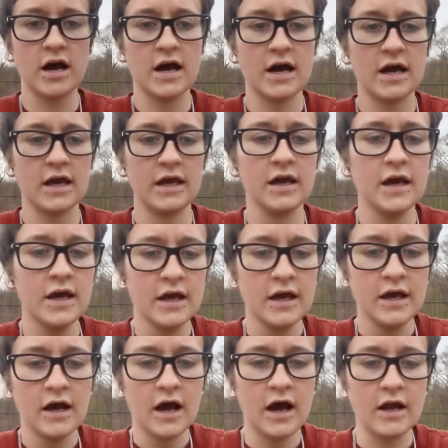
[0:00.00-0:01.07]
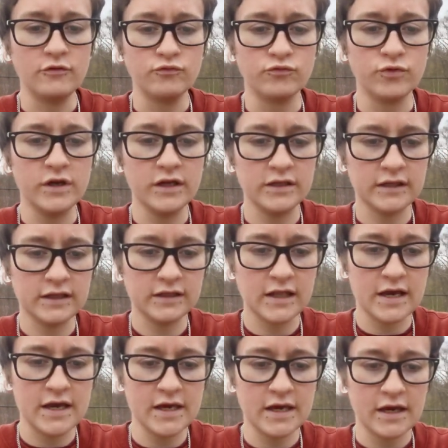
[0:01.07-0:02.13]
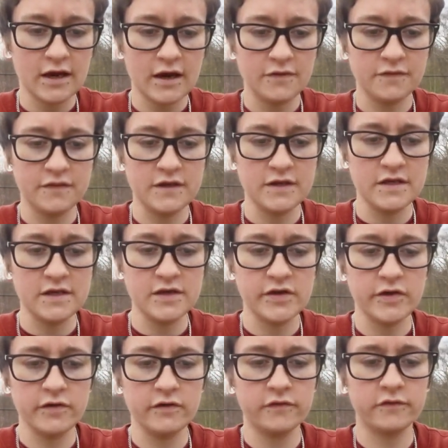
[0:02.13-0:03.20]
I I really like the